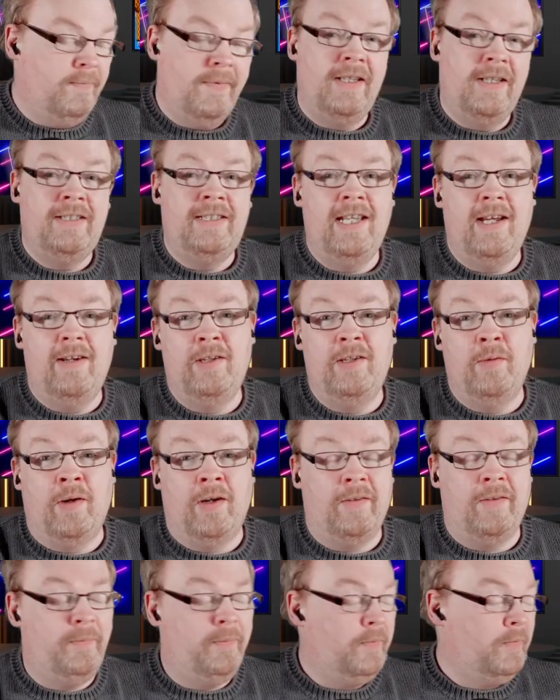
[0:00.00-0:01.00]
Tell you what.
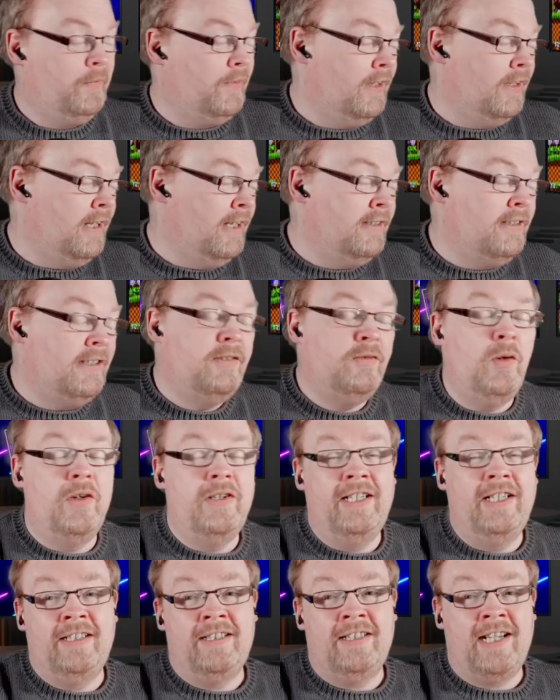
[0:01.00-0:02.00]
This is what
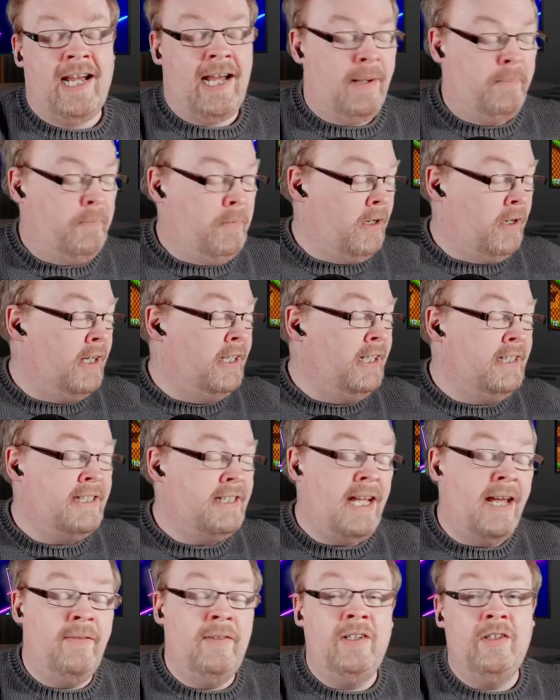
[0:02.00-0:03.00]
needs to happen. I need to
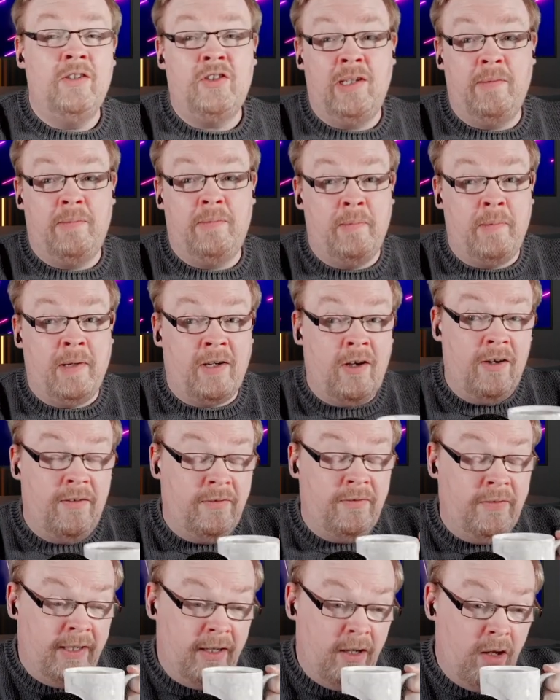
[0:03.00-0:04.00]
have a little sip of my
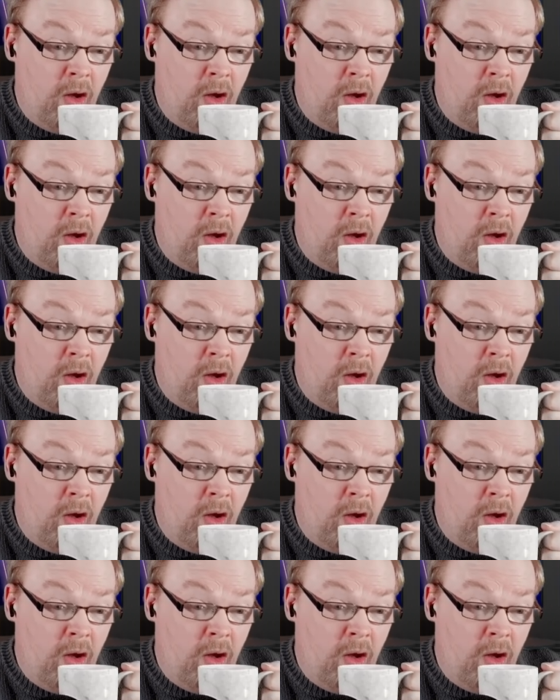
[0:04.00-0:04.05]
coffee.